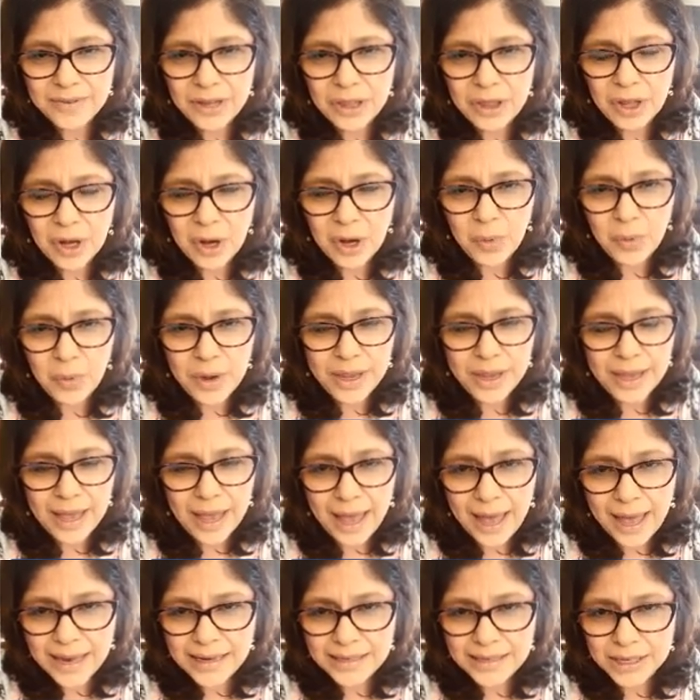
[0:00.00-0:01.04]
even though we
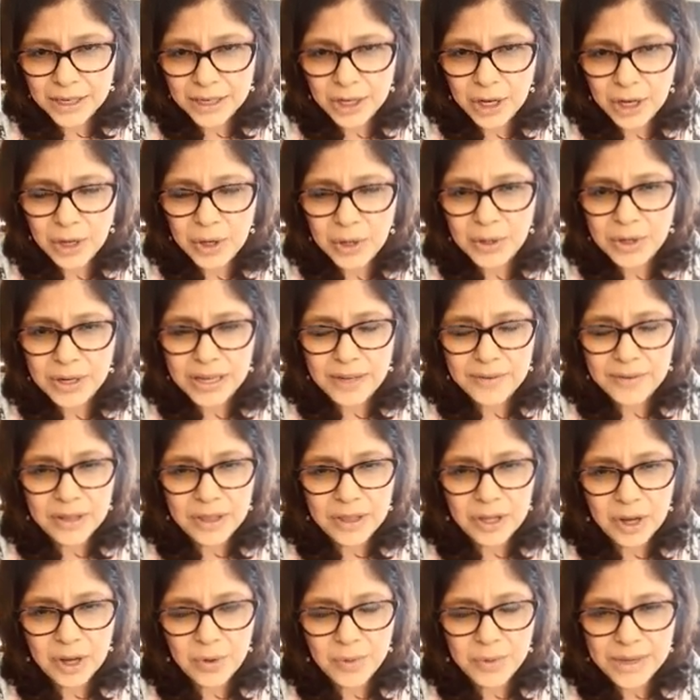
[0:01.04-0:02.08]
can decode,
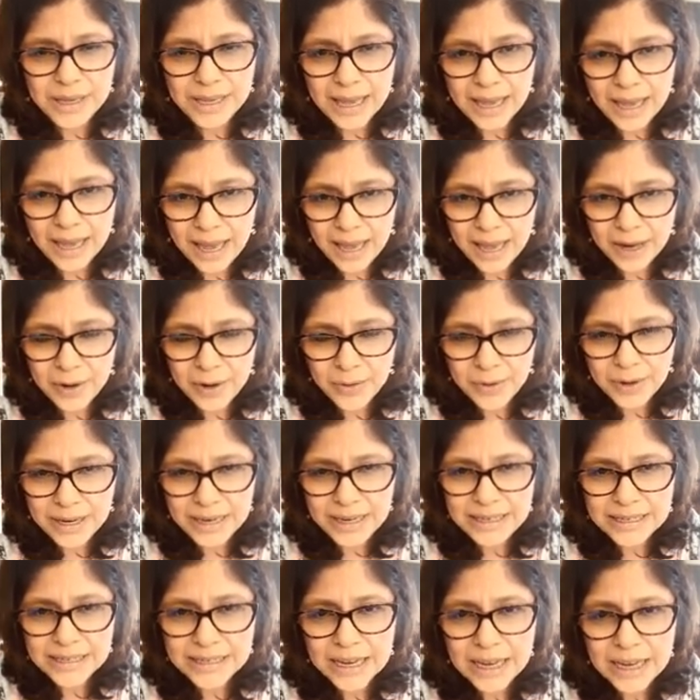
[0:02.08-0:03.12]
even though we can
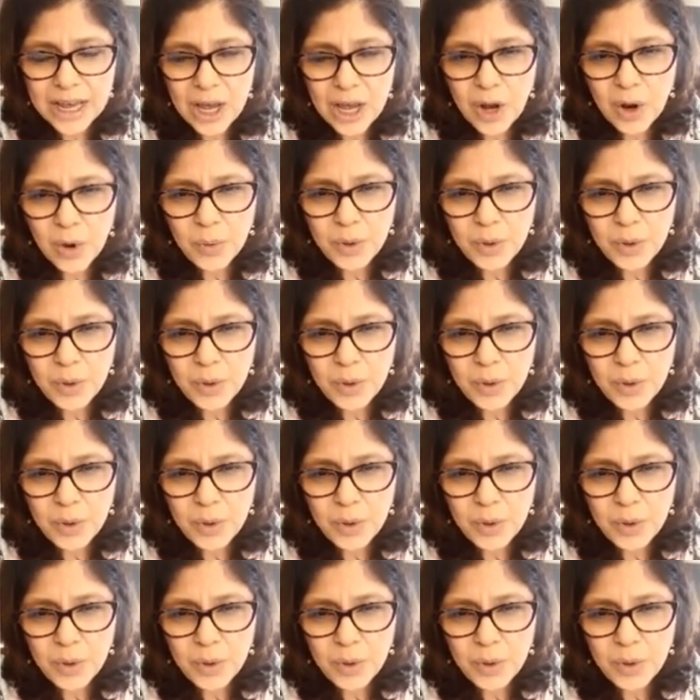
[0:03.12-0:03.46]
read,